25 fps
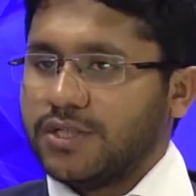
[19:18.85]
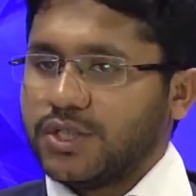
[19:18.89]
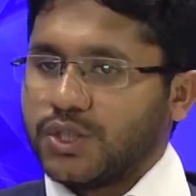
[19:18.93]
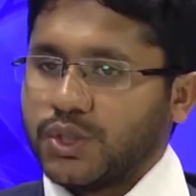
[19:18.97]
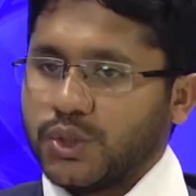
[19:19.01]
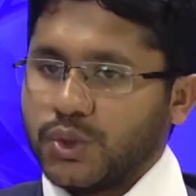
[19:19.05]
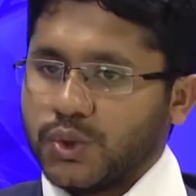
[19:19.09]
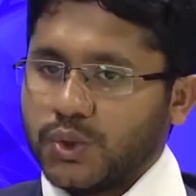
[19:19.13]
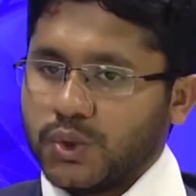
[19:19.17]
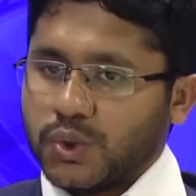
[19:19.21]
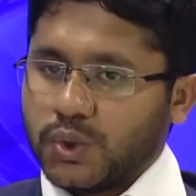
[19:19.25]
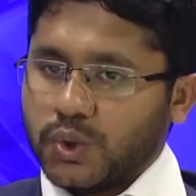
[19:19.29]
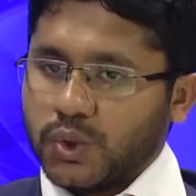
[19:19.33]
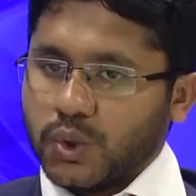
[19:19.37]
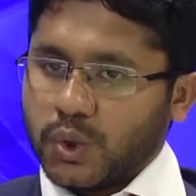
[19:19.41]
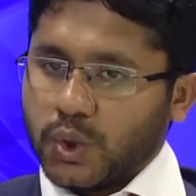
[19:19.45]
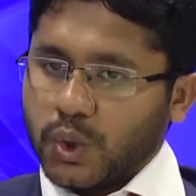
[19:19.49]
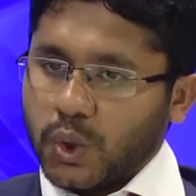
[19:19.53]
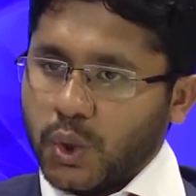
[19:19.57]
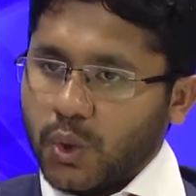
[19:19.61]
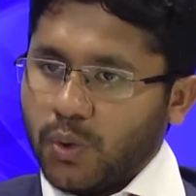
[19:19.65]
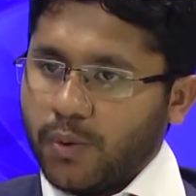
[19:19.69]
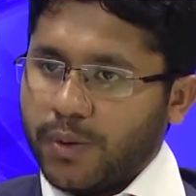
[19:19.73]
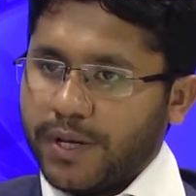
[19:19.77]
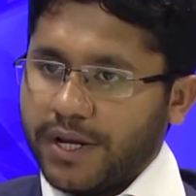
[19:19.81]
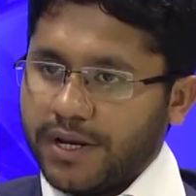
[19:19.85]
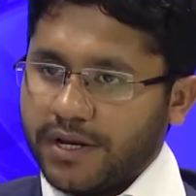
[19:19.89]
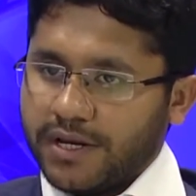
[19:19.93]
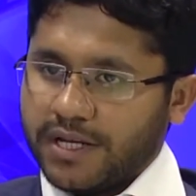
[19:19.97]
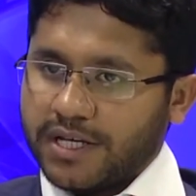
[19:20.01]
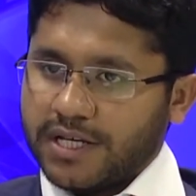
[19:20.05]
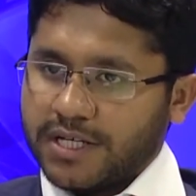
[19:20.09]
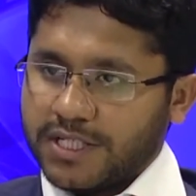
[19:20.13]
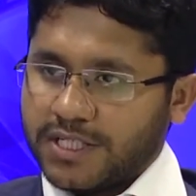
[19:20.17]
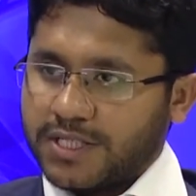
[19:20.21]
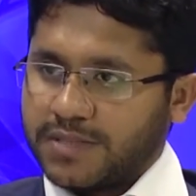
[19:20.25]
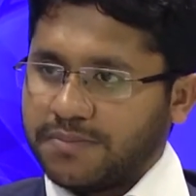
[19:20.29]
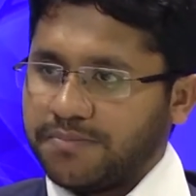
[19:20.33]
to go in
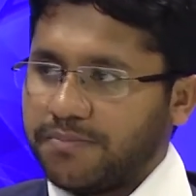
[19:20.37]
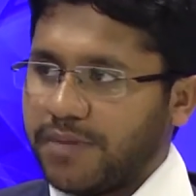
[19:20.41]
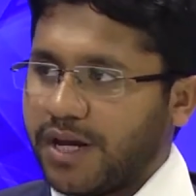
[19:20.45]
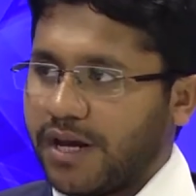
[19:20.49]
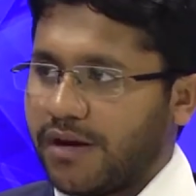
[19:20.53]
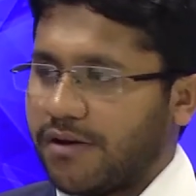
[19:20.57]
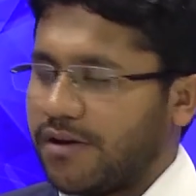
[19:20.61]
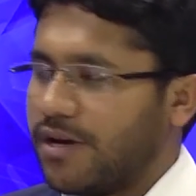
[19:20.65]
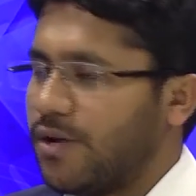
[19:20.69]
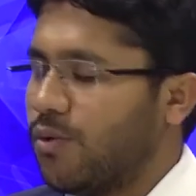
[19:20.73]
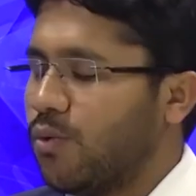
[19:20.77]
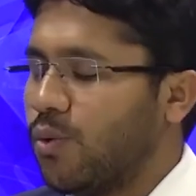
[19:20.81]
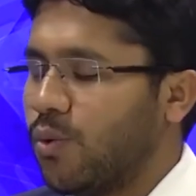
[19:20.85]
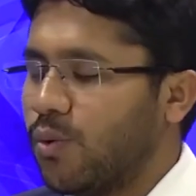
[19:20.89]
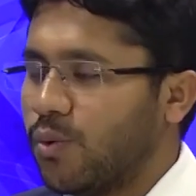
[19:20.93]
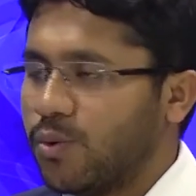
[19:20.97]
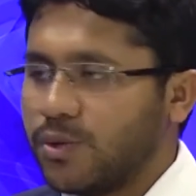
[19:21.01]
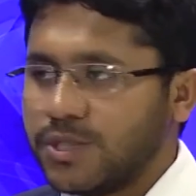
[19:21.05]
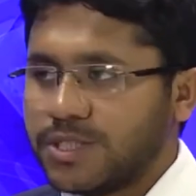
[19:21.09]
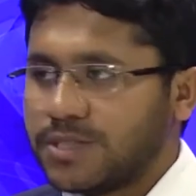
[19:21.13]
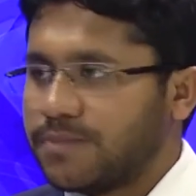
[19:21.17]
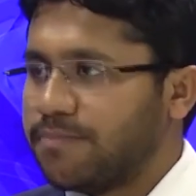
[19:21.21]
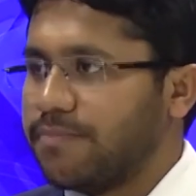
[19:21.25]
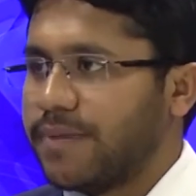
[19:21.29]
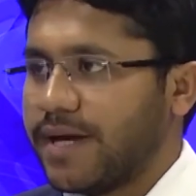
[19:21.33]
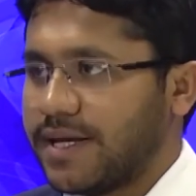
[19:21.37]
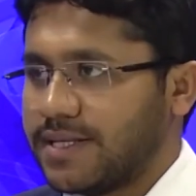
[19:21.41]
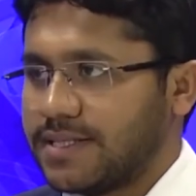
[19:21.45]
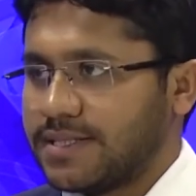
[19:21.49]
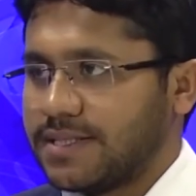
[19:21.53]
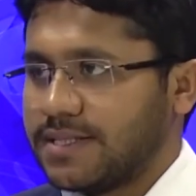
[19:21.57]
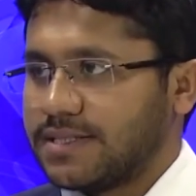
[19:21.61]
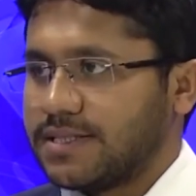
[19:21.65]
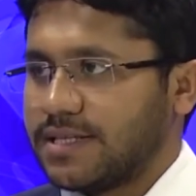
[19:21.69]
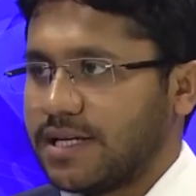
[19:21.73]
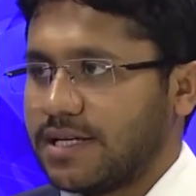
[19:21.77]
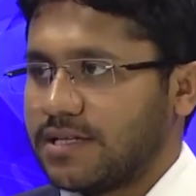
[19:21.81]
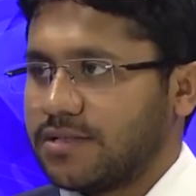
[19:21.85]
Kashmir, in which
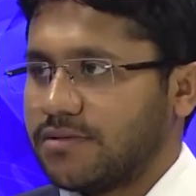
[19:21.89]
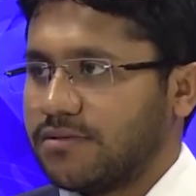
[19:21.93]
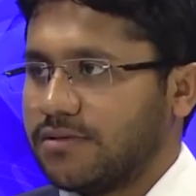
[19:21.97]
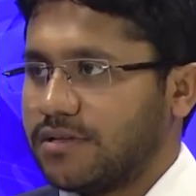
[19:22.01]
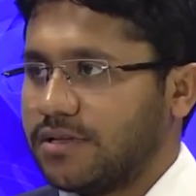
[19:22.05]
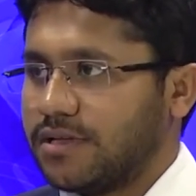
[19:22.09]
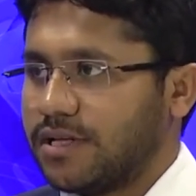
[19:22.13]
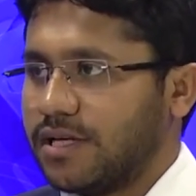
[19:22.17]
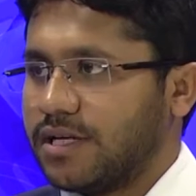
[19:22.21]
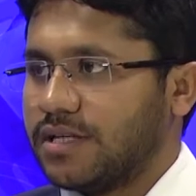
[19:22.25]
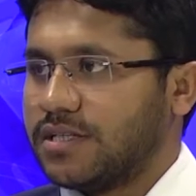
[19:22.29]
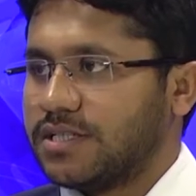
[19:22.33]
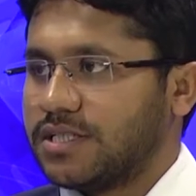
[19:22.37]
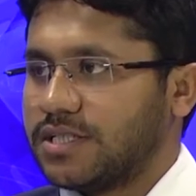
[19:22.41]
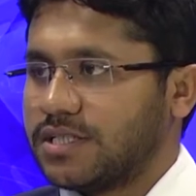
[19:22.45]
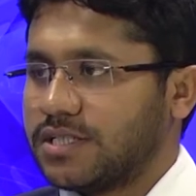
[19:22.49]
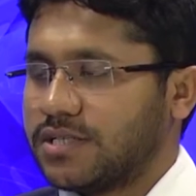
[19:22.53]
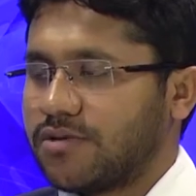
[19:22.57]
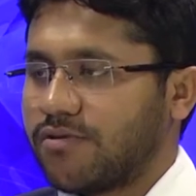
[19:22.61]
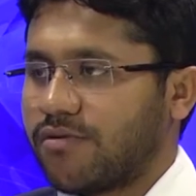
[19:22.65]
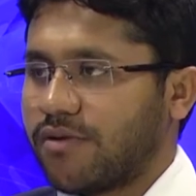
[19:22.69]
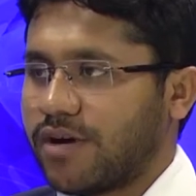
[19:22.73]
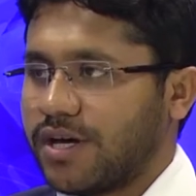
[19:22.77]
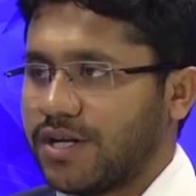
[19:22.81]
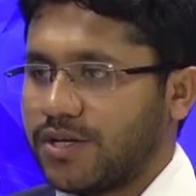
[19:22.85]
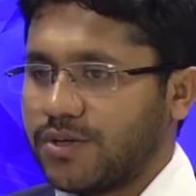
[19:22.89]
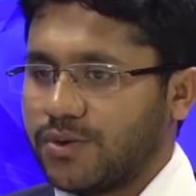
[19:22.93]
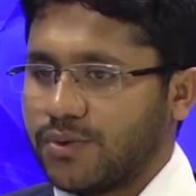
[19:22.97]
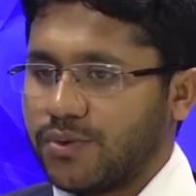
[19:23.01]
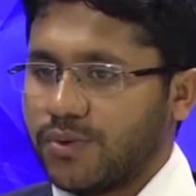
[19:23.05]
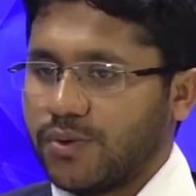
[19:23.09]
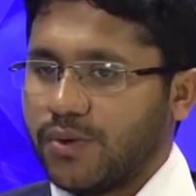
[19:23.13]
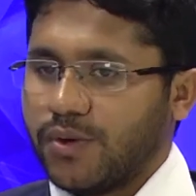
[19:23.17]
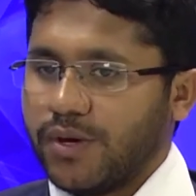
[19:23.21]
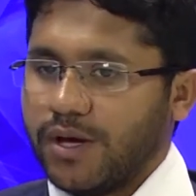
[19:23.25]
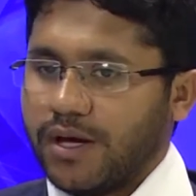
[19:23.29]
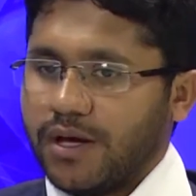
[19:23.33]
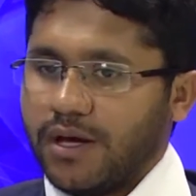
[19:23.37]
basis actually they just try
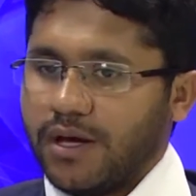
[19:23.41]
to,